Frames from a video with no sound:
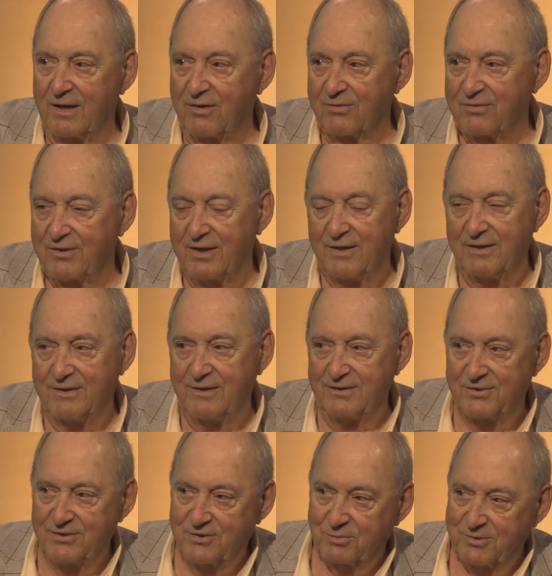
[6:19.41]
else, and
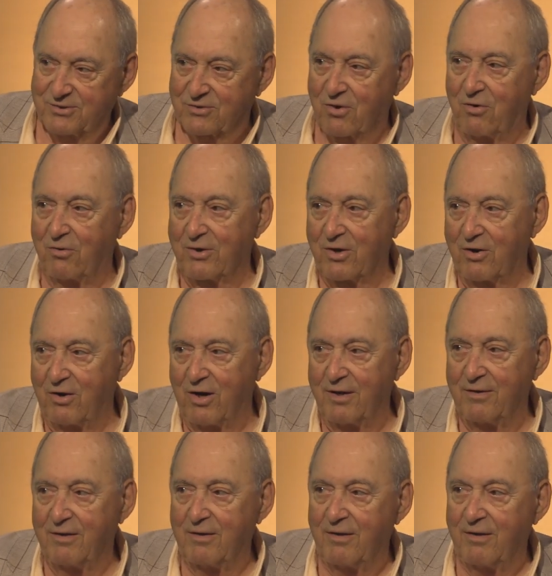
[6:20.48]
this is what's going on.